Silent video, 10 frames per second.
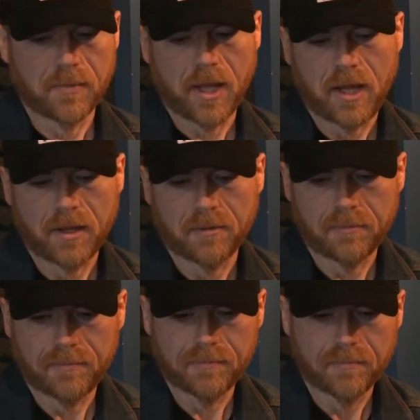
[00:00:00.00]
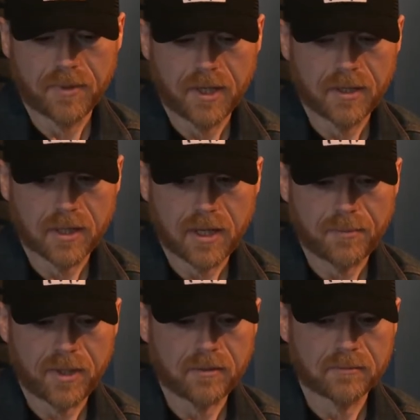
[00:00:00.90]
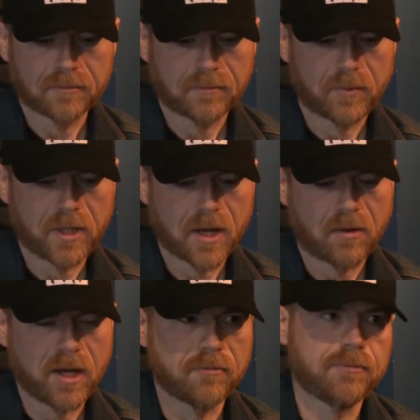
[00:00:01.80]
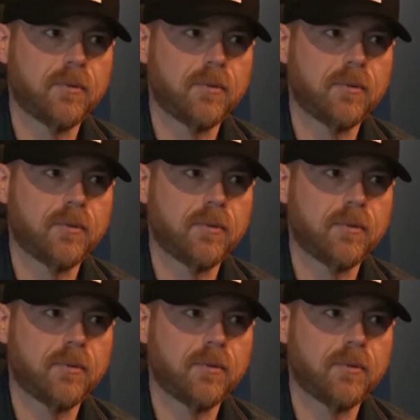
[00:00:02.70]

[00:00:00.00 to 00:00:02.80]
and but I mean, we all have.